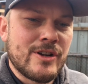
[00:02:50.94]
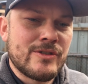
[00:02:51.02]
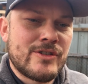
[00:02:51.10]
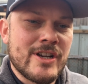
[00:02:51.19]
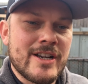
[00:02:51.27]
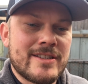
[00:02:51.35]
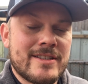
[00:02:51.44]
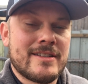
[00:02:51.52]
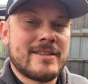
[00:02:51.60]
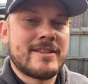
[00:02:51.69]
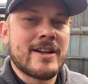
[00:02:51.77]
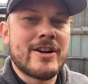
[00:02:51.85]
just
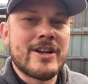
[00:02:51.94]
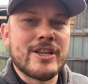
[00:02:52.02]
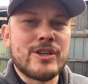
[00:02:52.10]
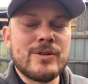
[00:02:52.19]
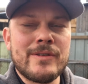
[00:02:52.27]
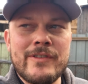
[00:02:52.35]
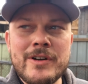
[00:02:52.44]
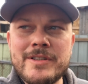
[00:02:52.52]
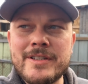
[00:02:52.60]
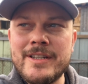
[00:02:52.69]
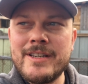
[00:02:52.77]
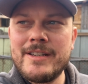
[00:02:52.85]
starting
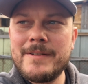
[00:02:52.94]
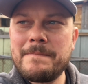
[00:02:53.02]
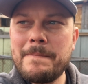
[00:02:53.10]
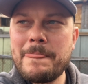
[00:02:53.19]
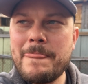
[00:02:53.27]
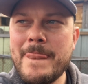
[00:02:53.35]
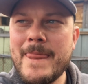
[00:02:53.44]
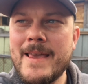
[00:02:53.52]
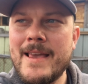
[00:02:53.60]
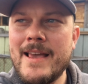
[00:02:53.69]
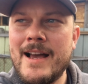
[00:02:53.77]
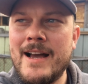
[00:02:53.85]
university,
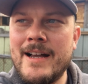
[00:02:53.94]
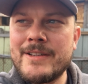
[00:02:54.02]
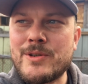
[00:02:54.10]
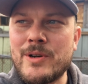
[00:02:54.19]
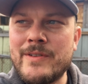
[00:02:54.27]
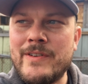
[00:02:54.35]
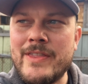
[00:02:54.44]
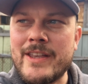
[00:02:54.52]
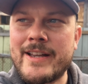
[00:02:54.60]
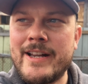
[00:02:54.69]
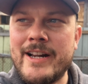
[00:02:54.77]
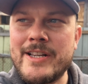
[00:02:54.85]
sort of on the
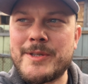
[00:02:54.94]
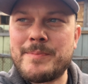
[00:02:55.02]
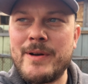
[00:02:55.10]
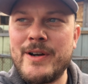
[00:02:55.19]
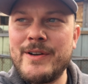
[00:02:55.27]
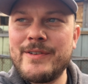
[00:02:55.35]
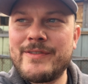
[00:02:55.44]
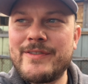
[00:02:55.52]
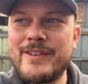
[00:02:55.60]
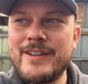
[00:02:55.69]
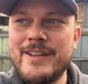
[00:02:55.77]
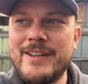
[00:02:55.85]
cusp
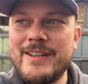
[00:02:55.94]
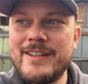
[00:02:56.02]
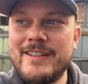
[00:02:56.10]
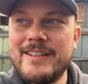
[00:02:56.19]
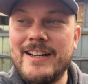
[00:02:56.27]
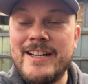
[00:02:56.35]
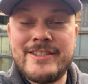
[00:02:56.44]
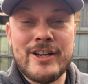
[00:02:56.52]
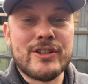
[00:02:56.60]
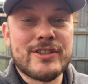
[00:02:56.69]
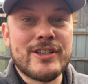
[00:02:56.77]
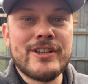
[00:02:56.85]
of
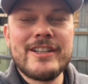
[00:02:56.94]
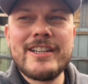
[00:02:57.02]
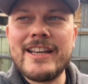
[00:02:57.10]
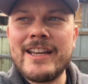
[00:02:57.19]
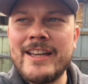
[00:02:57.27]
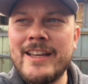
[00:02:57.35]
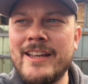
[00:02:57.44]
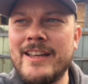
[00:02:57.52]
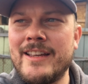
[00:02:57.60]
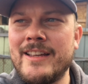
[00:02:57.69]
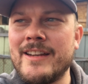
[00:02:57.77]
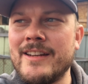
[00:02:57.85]
adulthood
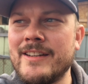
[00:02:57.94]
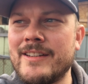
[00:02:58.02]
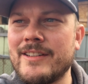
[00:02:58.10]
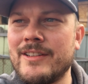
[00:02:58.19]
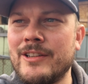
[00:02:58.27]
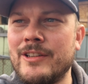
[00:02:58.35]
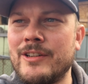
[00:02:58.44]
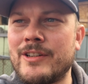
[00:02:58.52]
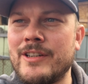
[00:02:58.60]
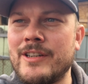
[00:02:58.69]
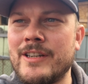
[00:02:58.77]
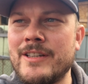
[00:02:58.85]
and
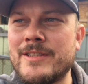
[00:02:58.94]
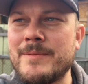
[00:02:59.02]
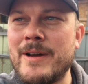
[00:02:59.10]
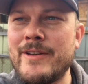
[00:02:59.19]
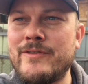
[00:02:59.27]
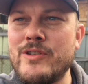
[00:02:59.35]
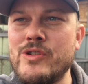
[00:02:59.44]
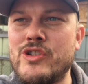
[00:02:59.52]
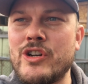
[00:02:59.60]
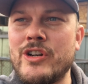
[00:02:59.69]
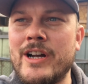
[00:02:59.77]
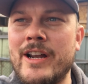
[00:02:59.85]
looking into my
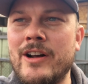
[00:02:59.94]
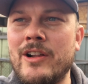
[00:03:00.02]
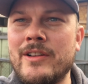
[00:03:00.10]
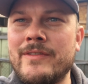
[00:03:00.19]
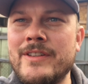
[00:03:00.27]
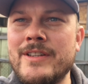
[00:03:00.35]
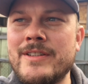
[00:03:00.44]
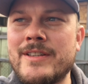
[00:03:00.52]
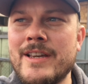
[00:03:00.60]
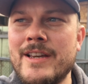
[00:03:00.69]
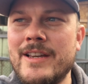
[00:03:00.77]
future at all of these,